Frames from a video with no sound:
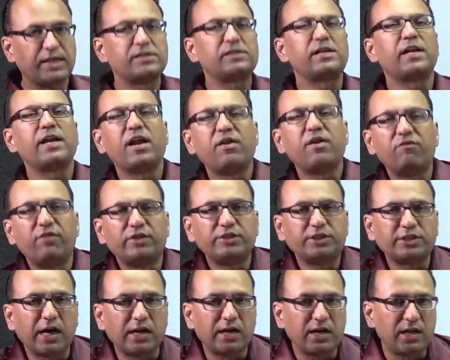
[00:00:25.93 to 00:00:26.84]
It is done in
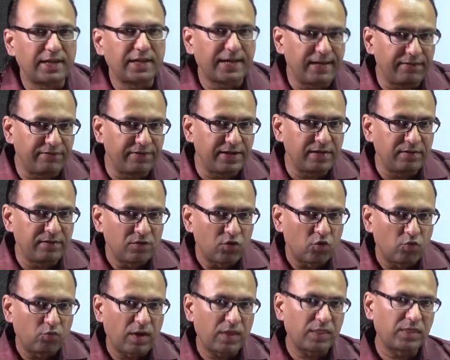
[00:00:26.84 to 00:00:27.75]
vaginal delivery
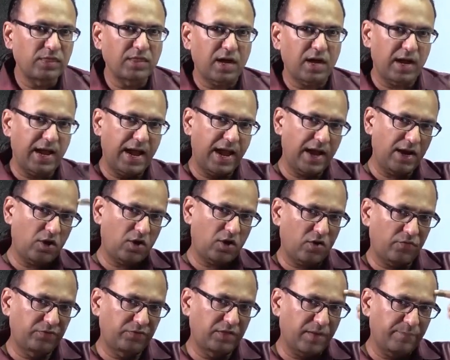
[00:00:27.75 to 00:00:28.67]
when the head
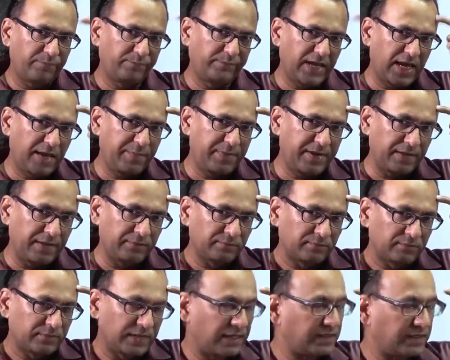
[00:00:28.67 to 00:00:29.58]
of the baby
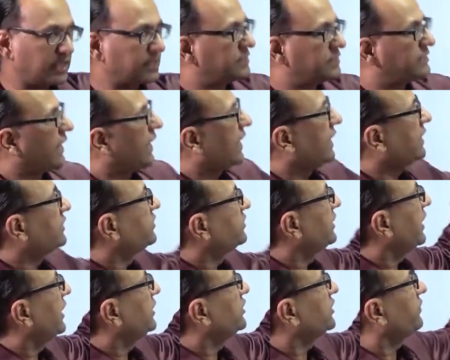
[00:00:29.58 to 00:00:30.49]
in the second
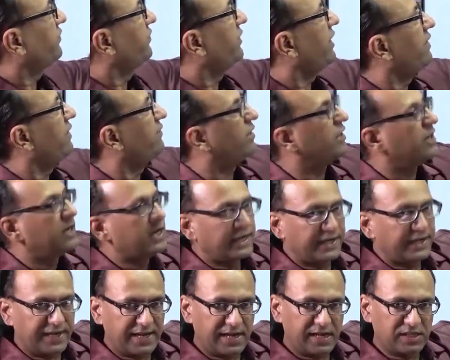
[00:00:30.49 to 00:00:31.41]
stage of labor
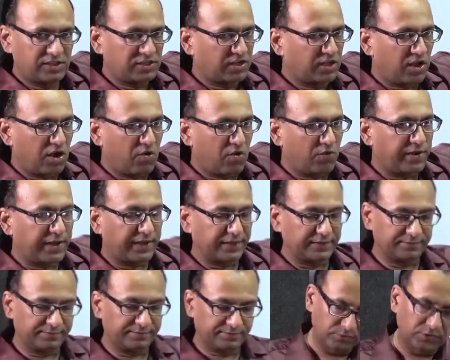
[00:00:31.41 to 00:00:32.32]
is
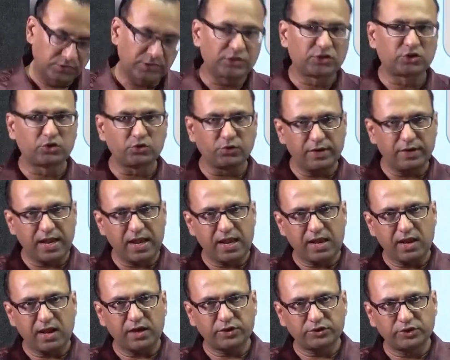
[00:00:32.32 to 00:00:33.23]
crowning, just to
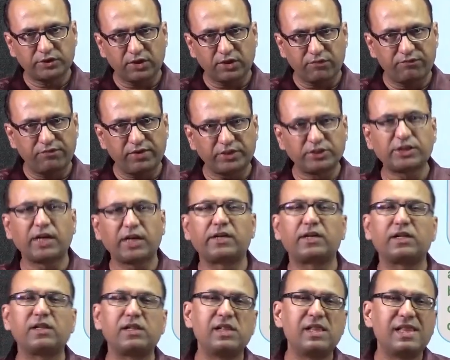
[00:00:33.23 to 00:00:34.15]
enlarge the
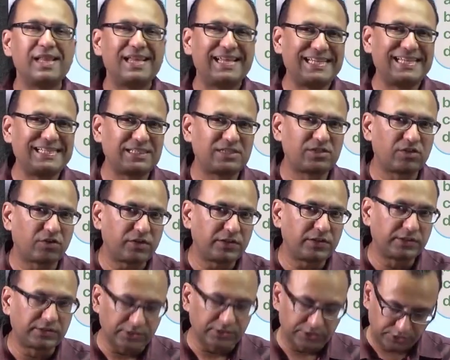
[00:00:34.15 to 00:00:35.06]
vaginal
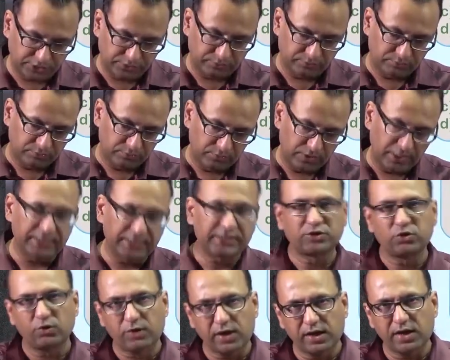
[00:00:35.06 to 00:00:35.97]
introitus. Let
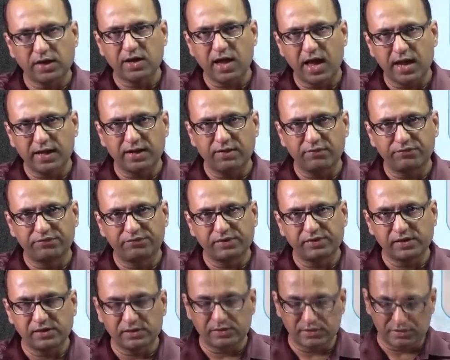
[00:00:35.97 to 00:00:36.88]
us look at a diagram
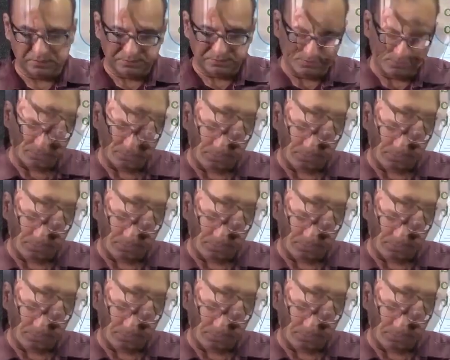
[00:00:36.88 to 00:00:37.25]
first.